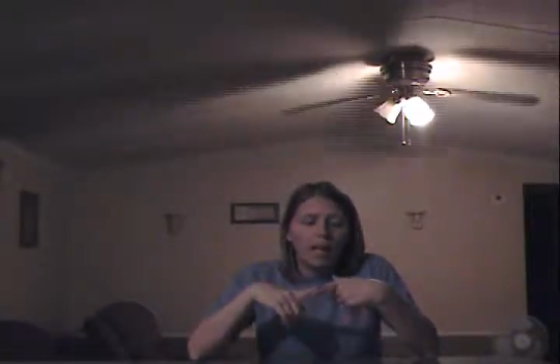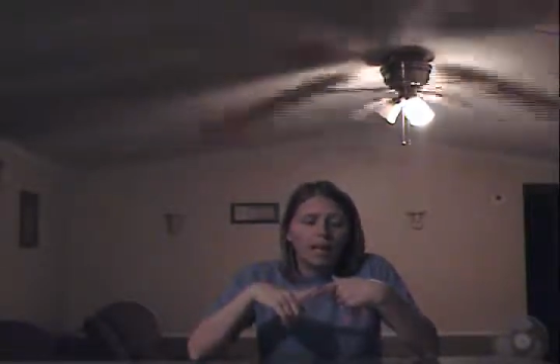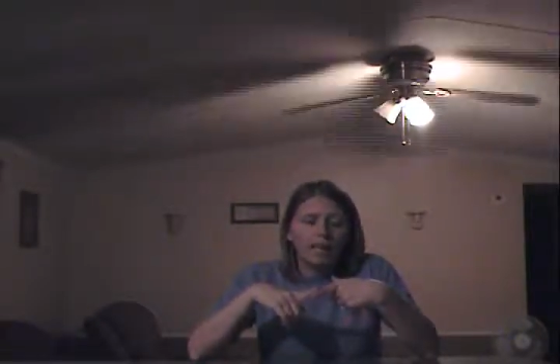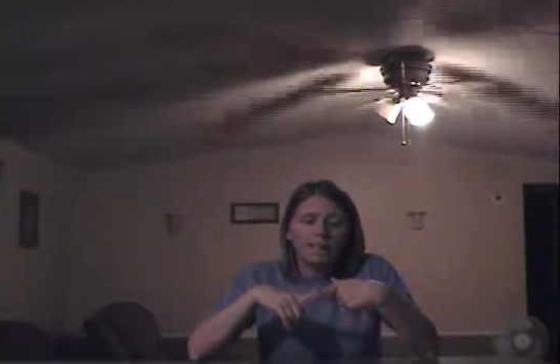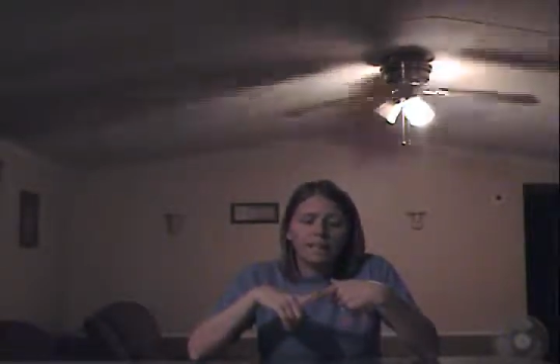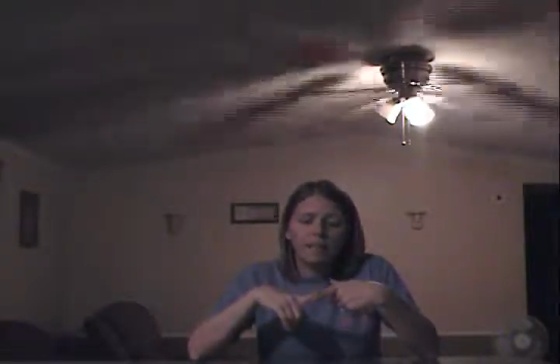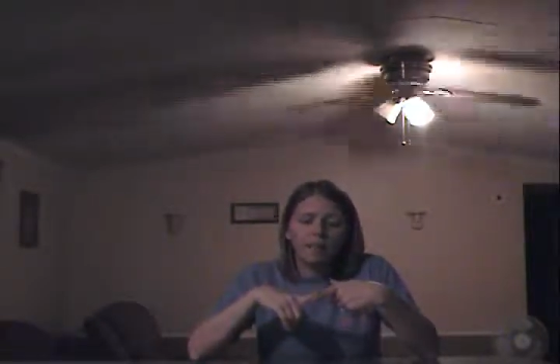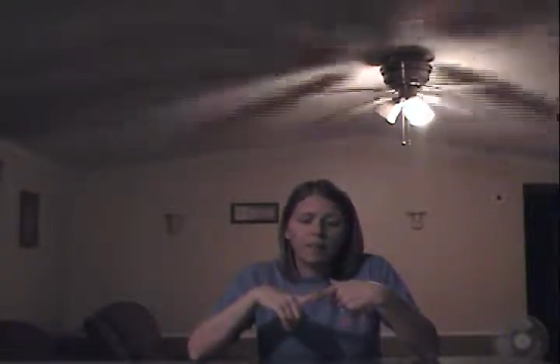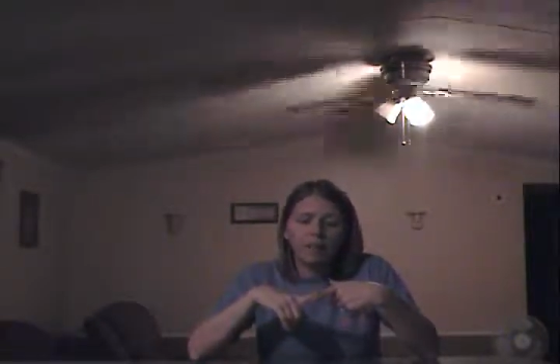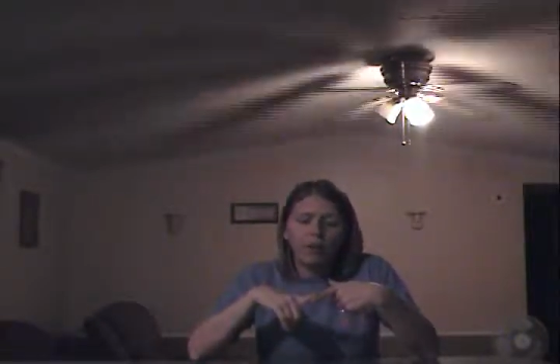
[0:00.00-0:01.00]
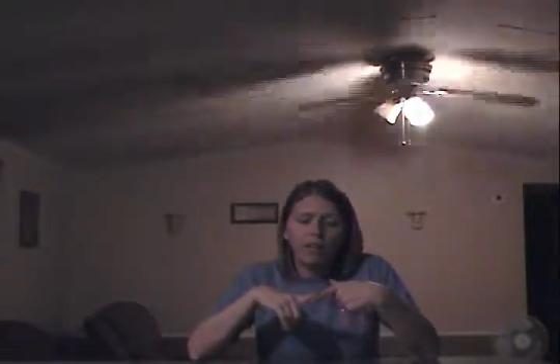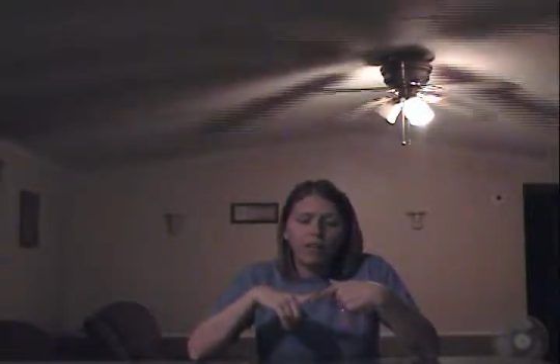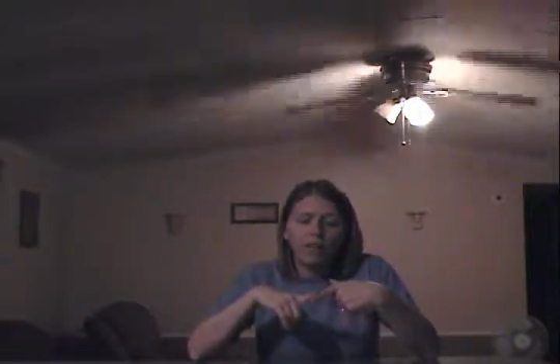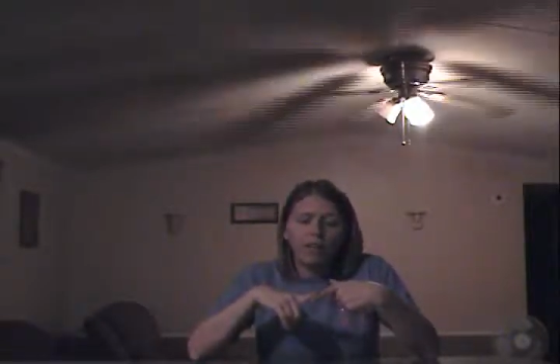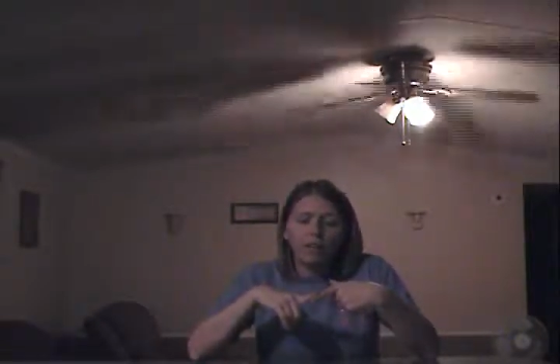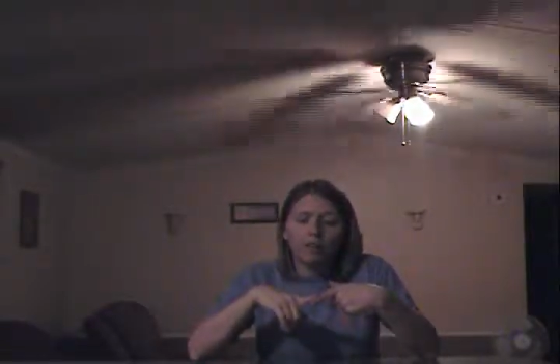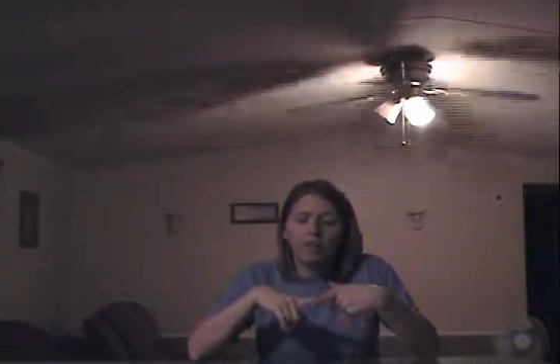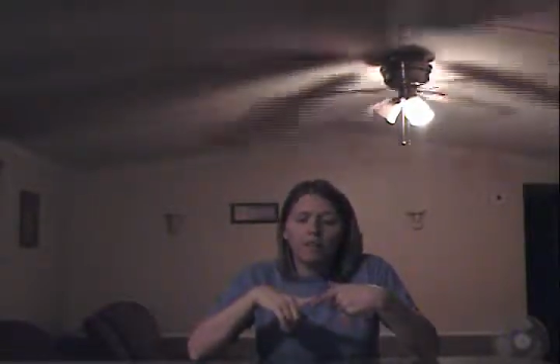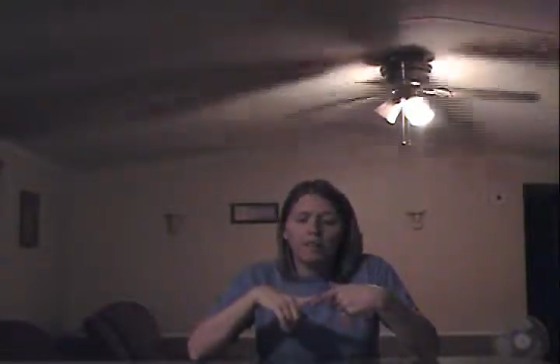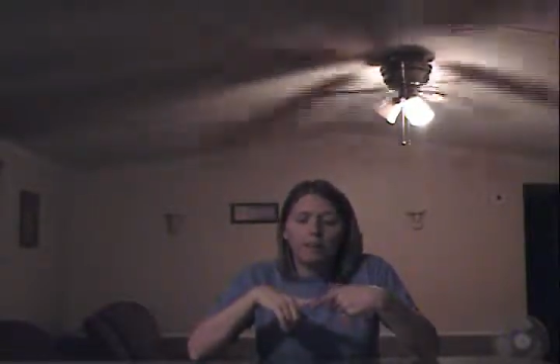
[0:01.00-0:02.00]
He has never voted to
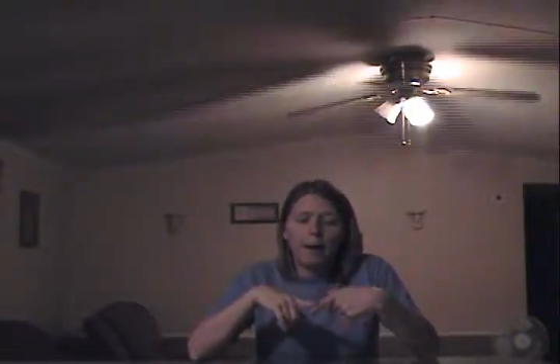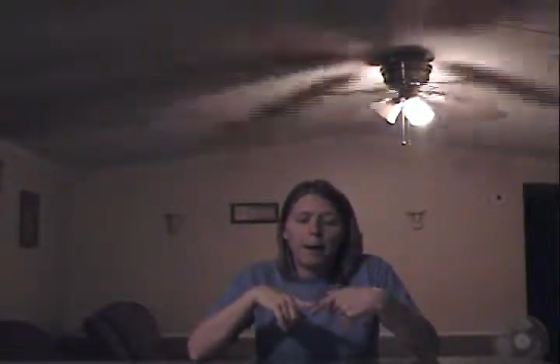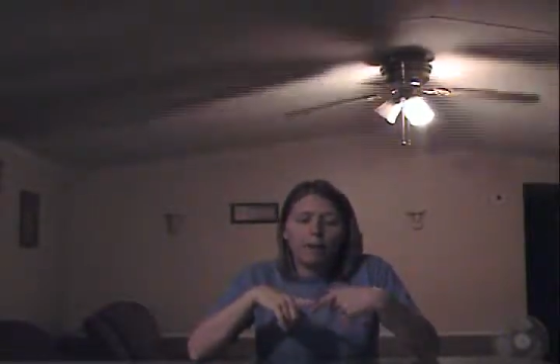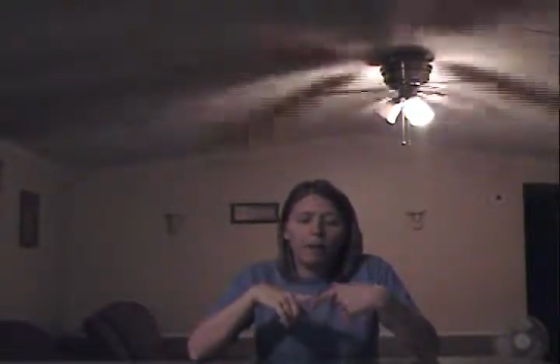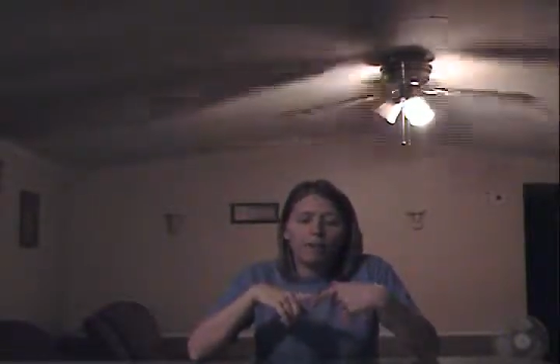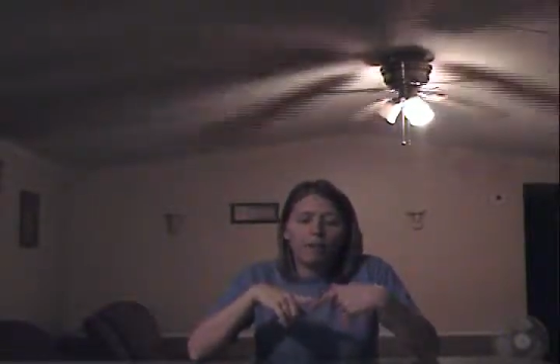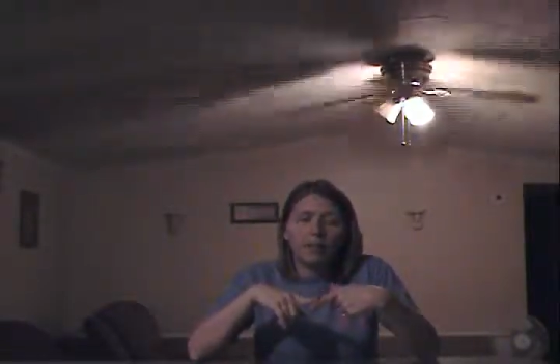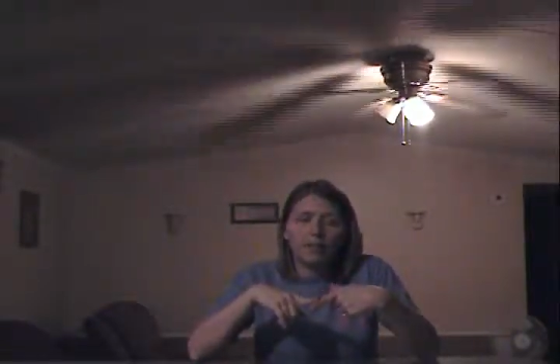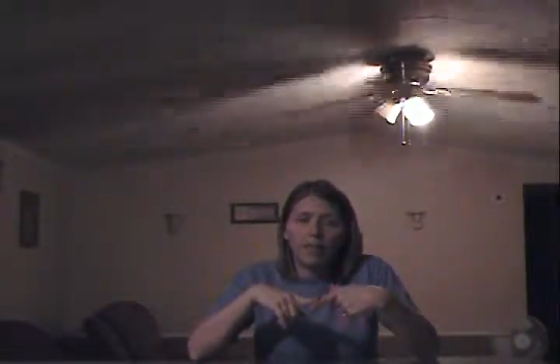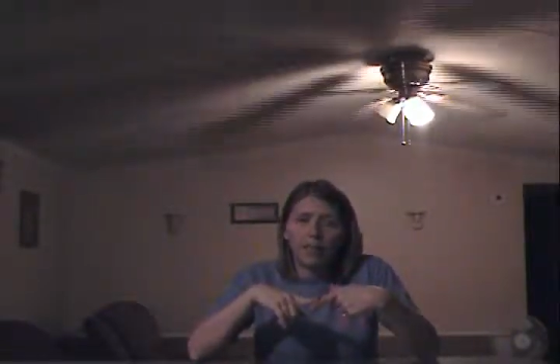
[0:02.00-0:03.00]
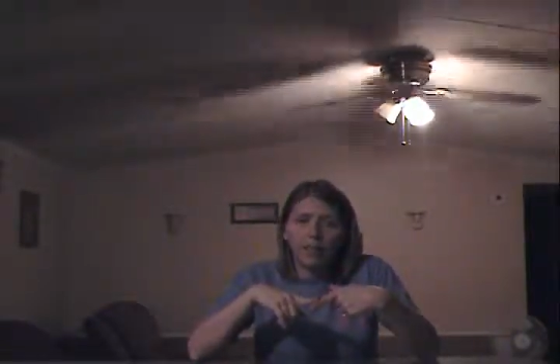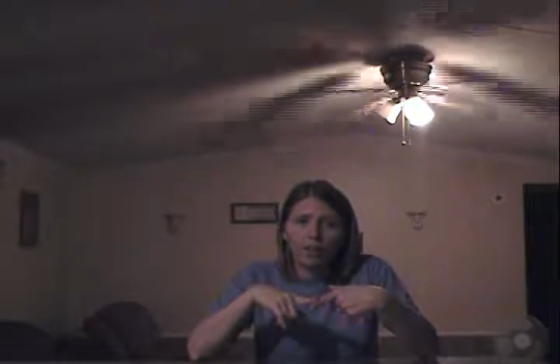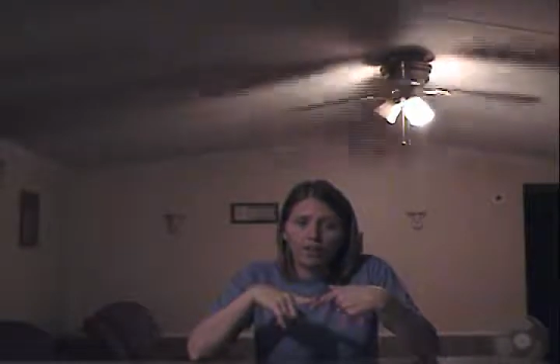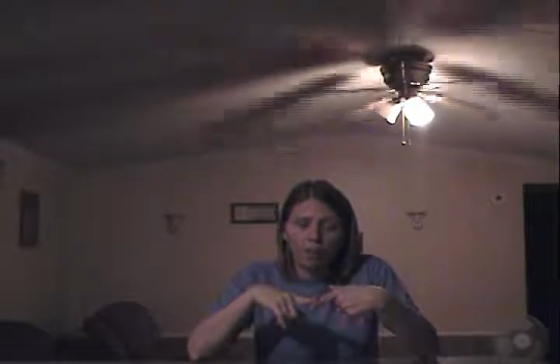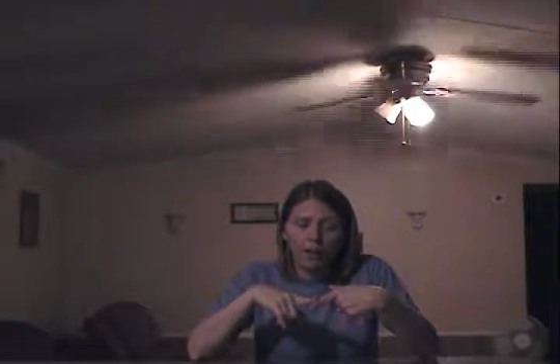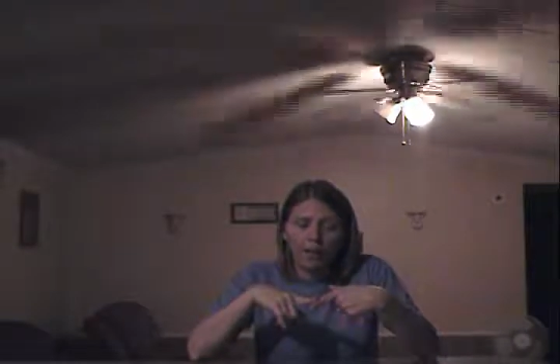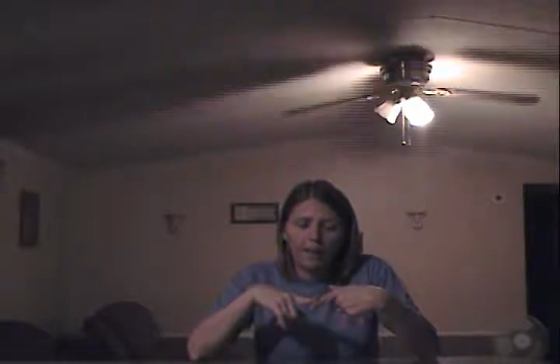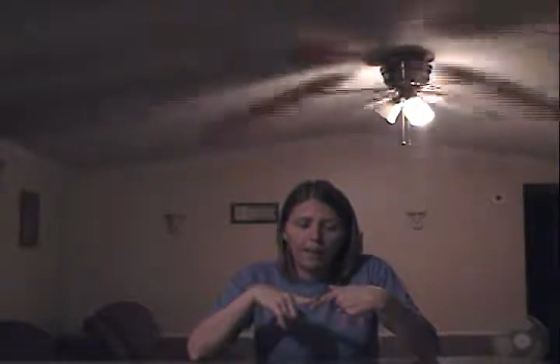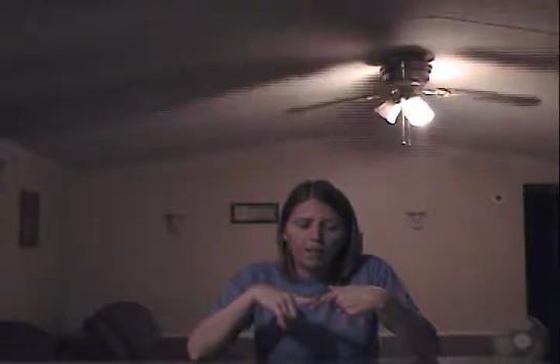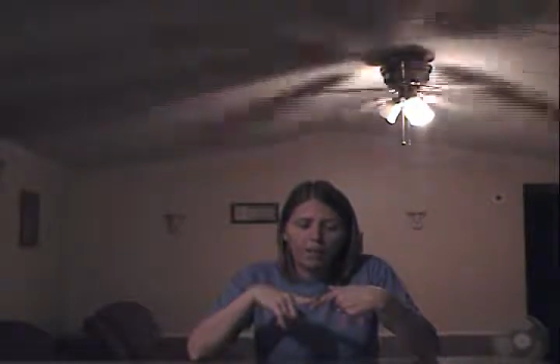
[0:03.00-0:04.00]
increase the power of the executive
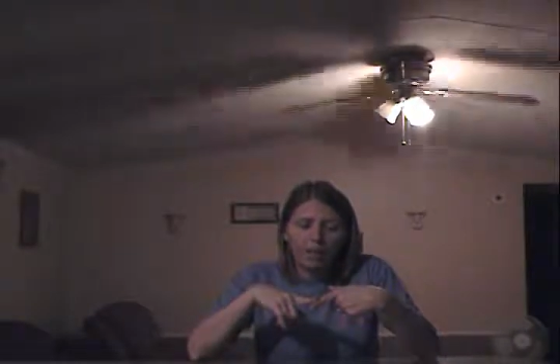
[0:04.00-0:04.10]
branch.